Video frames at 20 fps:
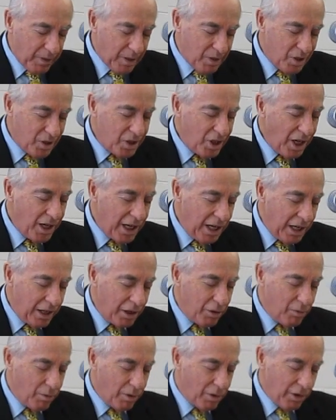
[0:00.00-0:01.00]
studying
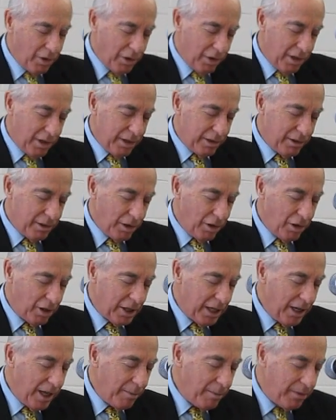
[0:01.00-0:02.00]
your word, to
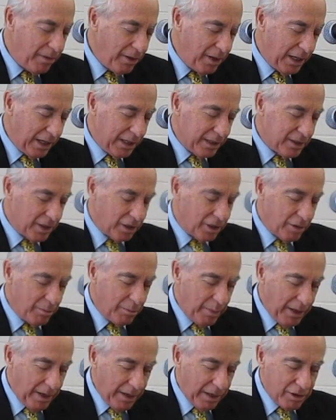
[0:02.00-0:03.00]
looking up things and
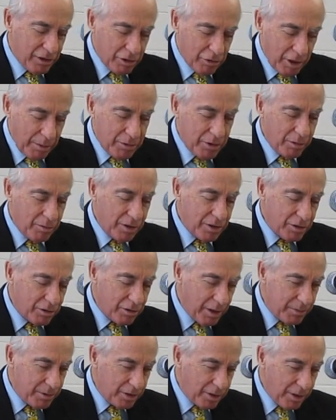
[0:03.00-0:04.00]
comparing scripture with
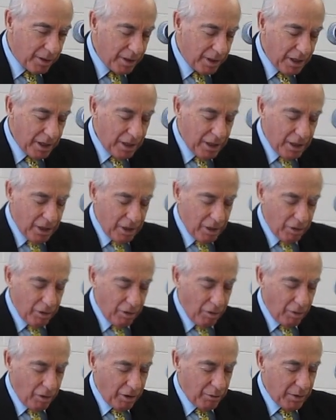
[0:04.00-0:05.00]
scripture.
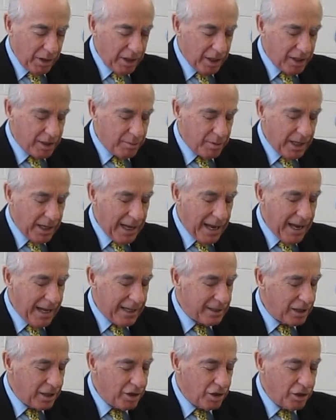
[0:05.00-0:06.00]
Lord, we just
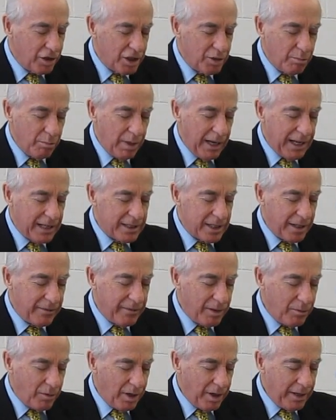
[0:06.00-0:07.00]
ask that you just bless
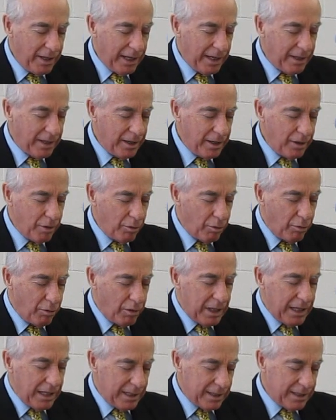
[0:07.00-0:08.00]
everyone that
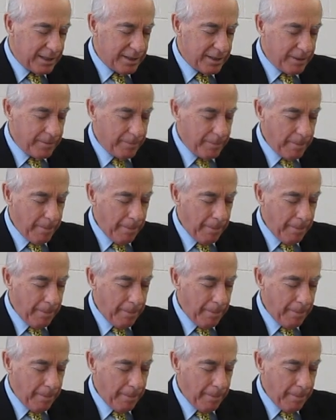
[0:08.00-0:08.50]
reads